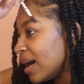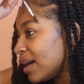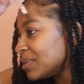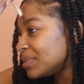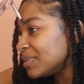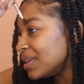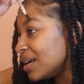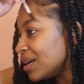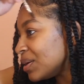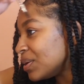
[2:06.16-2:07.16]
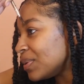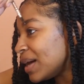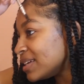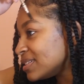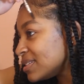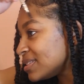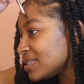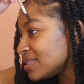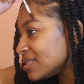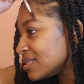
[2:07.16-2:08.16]
I don't know. I
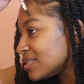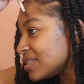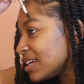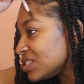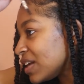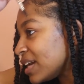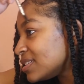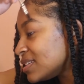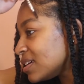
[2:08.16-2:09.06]
tried